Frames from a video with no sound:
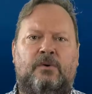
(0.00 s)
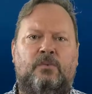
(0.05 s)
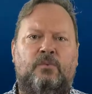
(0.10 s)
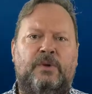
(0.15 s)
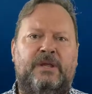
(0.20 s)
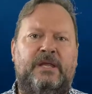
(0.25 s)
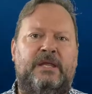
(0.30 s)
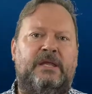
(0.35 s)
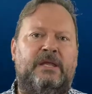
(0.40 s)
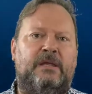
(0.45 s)

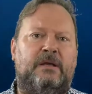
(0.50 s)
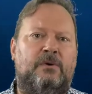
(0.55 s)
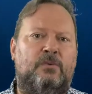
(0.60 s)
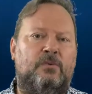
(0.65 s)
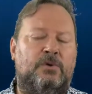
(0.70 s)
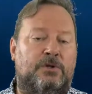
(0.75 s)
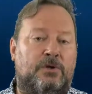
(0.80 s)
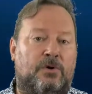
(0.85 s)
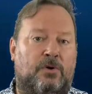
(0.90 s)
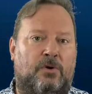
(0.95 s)
We
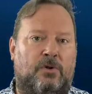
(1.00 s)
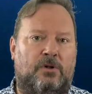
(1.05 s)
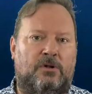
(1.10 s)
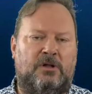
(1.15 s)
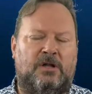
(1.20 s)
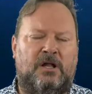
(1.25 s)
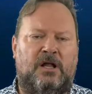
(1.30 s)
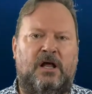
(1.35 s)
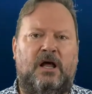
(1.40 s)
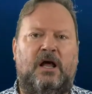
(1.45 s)
would call
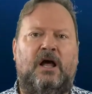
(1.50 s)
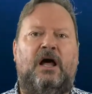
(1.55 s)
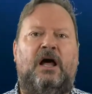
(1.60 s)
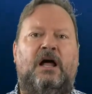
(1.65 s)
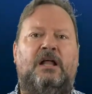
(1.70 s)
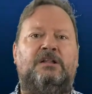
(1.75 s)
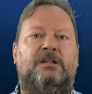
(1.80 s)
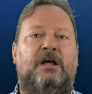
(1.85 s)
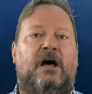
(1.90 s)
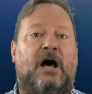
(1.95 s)

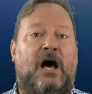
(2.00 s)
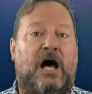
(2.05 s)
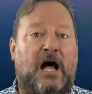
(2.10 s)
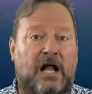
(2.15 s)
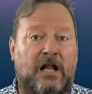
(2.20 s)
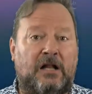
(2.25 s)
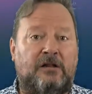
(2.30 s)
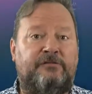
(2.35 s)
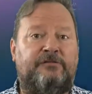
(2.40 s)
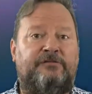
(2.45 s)
the
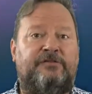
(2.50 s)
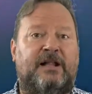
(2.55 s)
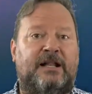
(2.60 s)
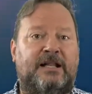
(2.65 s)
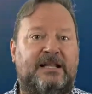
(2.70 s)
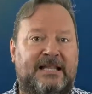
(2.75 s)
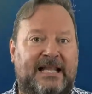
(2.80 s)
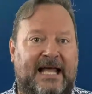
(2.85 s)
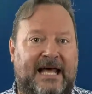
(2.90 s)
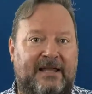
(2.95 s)

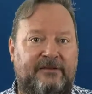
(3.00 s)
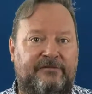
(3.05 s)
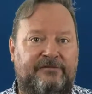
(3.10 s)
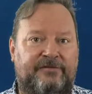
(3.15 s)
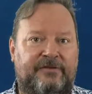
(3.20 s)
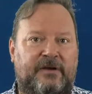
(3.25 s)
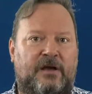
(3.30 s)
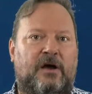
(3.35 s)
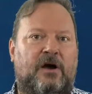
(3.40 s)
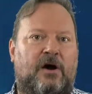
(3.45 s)

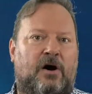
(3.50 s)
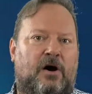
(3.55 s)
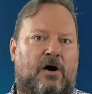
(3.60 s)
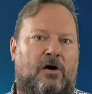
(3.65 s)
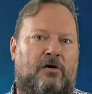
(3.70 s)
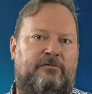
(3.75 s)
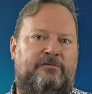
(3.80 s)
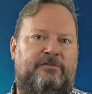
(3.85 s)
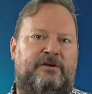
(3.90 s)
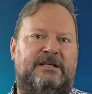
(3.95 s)
half-life
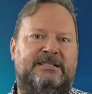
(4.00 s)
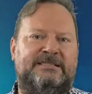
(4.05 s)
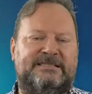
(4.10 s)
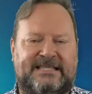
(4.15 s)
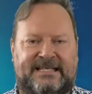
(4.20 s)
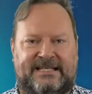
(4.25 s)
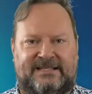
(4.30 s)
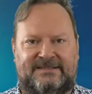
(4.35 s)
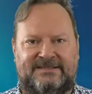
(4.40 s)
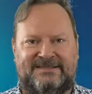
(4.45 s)
of
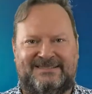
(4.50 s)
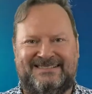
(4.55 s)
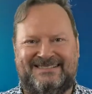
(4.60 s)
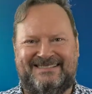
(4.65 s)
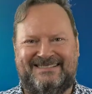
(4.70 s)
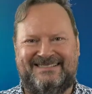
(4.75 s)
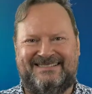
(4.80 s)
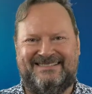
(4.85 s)
skills.